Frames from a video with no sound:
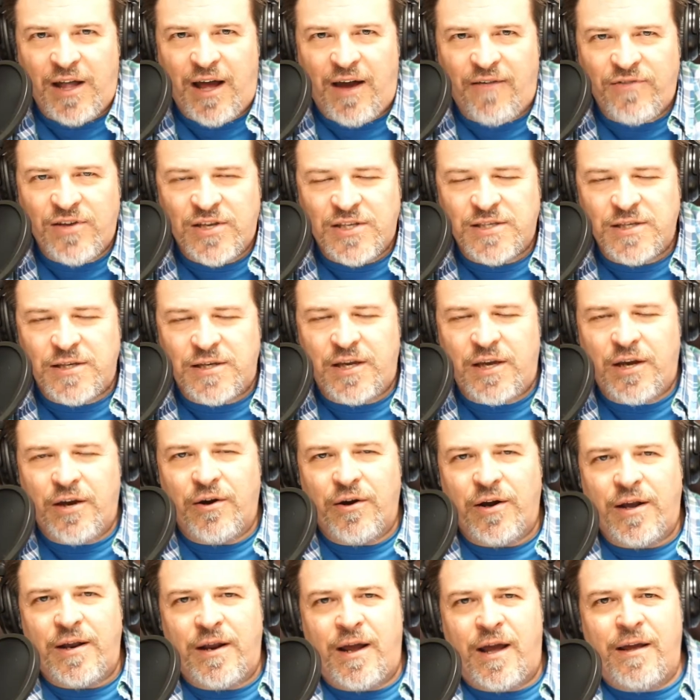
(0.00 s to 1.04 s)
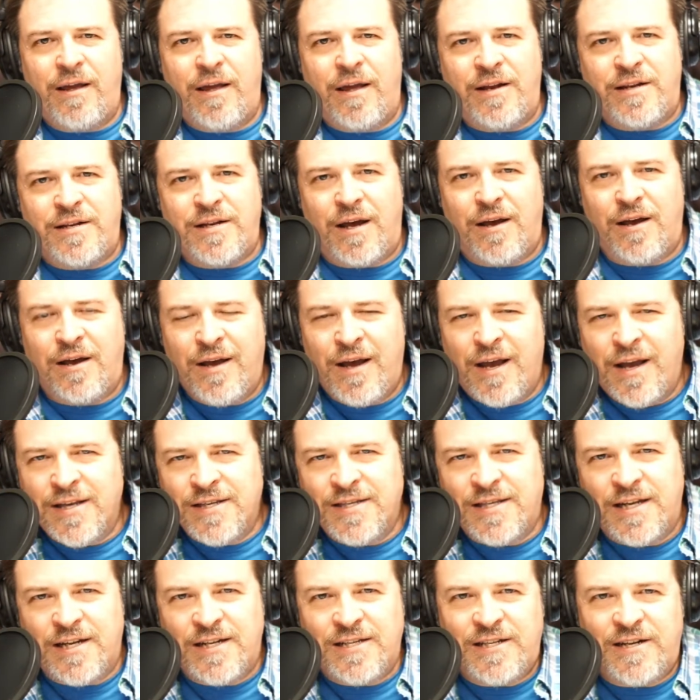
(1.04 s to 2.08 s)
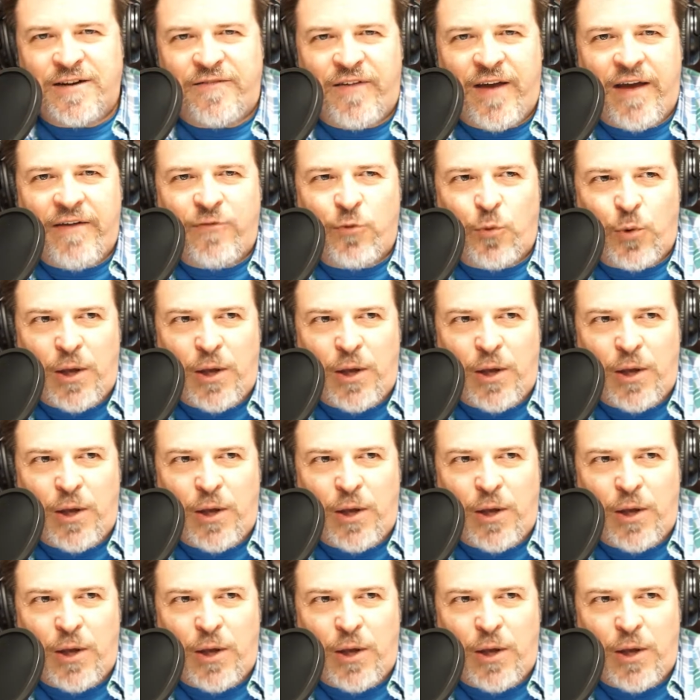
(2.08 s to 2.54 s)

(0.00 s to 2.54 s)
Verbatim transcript: obviously, here at Citizen of Heaven.